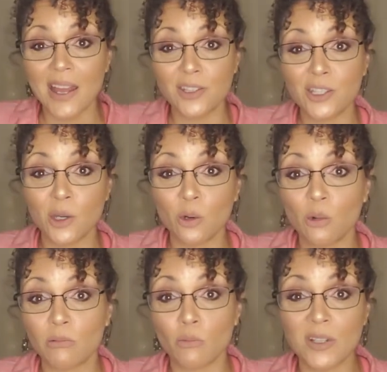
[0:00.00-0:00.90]
and
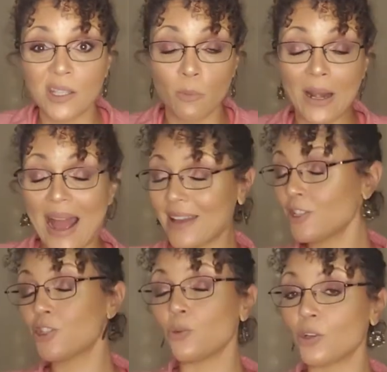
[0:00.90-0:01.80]
so when someone
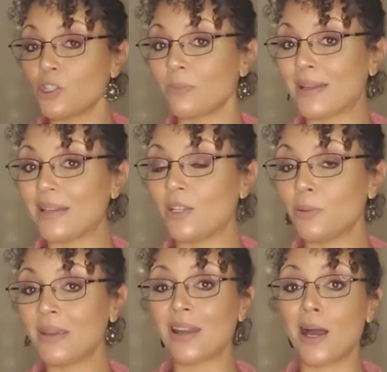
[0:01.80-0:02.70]
asks you what you might need,
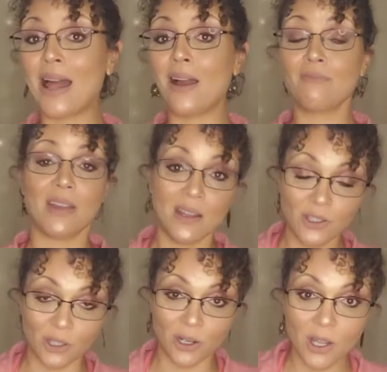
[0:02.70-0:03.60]
you may not have the
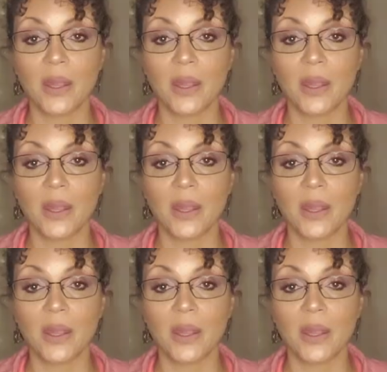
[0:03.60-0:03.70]
answer.